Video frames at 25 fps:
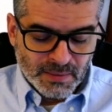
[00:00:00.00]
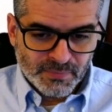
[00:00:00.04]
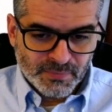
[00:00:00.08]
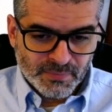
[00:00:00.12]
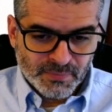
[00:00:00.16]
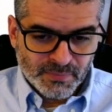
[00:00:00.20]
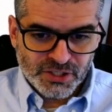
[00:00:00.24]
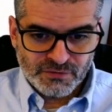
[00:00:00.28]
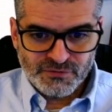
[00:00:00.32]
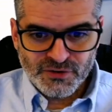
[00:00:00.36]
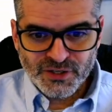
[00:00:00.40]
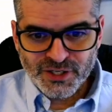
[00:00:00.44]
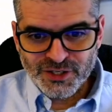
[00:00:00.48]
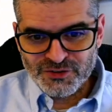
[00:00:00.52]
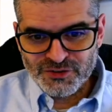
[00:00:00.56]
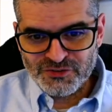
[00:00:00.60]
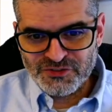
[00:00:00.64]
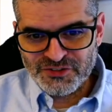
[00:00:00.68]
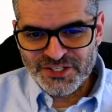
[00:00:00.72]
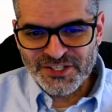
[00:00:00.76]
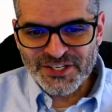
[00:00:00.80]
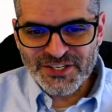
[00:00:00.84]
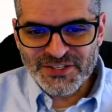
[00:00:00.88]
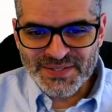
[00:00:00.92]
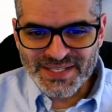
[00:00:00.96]
But if you can
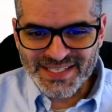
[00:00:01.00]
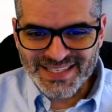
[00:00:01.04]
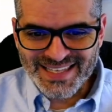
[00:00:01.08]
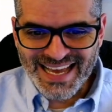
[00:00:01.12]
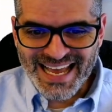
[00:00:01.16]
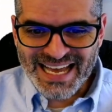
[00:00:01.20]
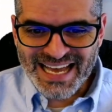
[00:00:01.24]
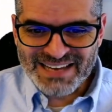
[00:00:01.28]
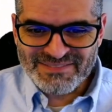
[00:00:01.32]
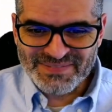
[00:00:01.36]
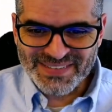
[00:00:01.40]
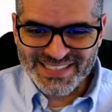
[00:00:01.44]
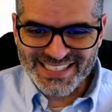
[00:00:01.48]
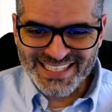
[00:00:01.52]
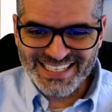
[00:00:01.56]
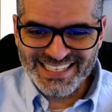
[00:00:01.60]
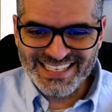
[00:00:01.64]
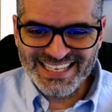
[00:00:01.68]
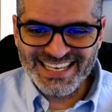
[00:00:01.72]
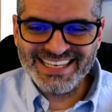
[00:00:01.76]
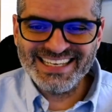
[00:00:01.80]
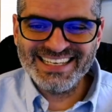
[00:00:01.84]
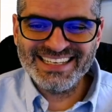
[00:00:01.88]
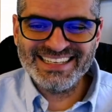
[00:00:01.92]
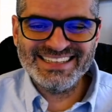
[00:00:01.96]
show it
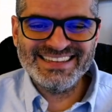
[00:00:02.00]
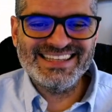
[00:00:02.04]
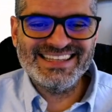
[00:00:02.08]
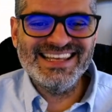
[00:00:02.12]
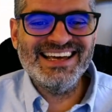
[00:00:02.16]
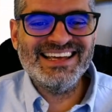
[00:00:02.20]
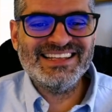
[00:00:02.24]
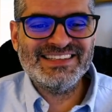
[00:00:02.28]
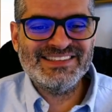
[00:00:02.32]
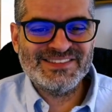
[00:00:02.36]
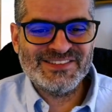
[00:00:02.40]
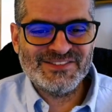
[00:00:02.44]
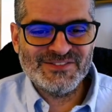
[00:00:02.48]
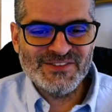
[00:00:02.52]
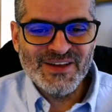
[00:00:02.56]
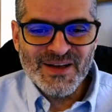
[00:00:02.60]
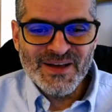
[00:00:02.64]
happening, that's